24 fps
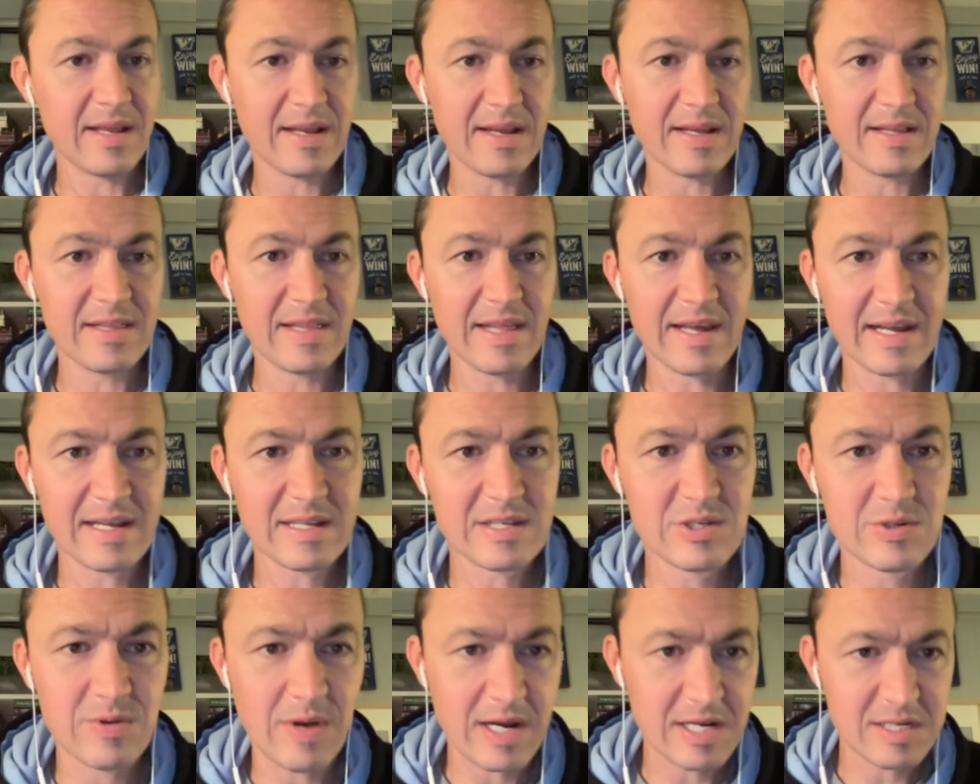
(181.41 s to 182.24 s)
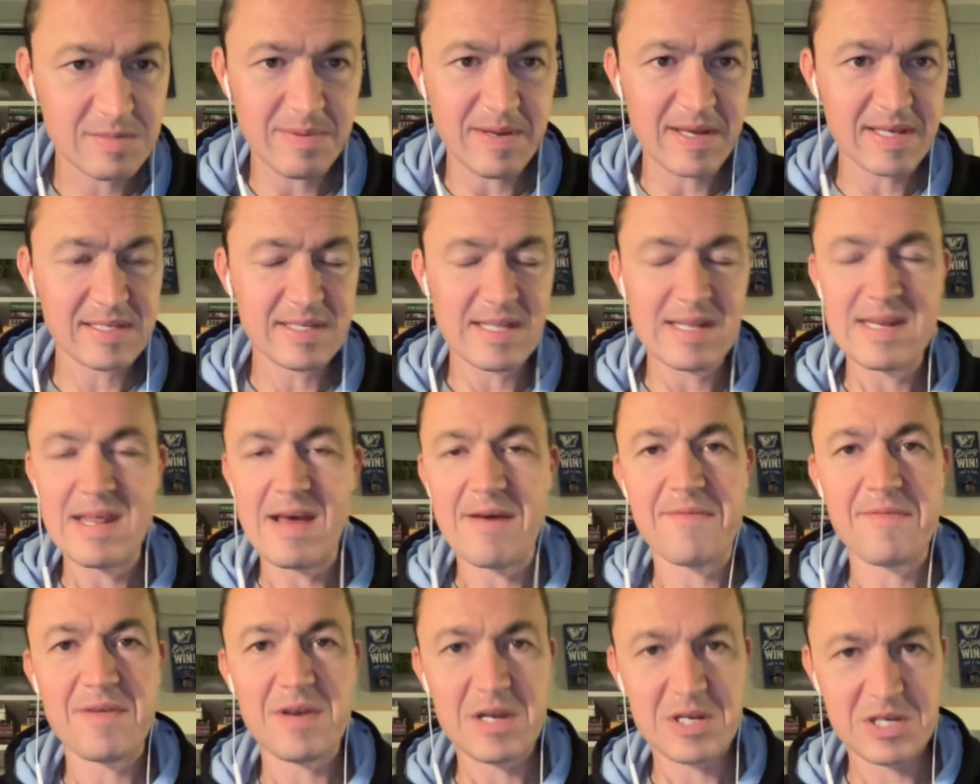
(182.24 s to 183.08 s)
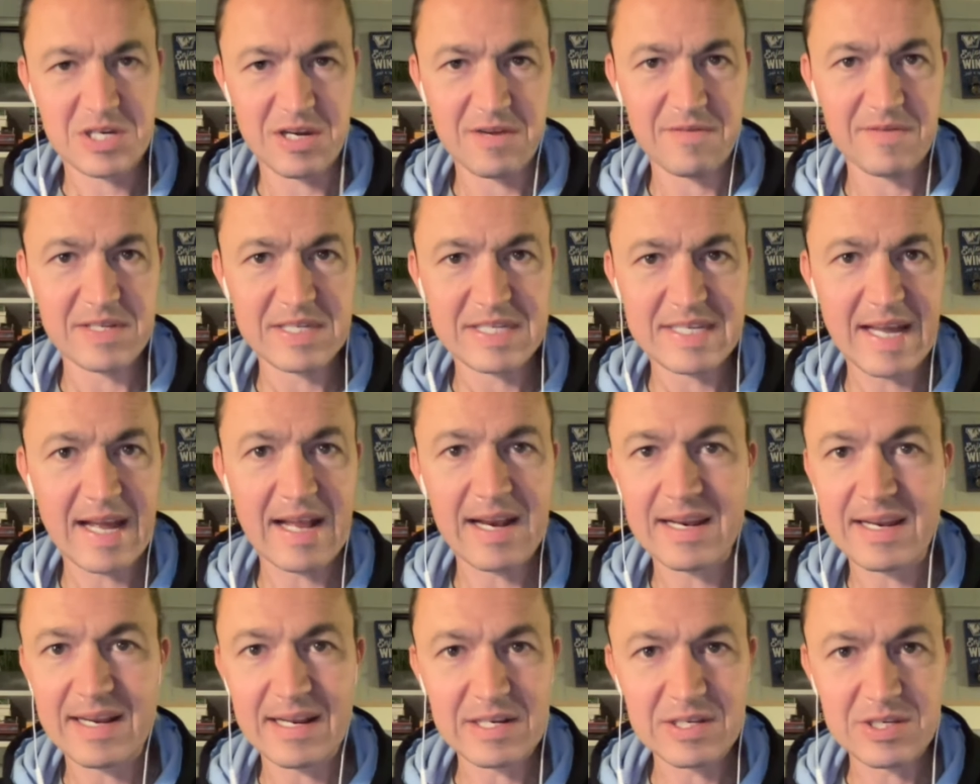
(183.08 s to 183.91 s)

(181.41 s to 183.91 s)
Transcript: It, like it strikes me as the definition of insanity,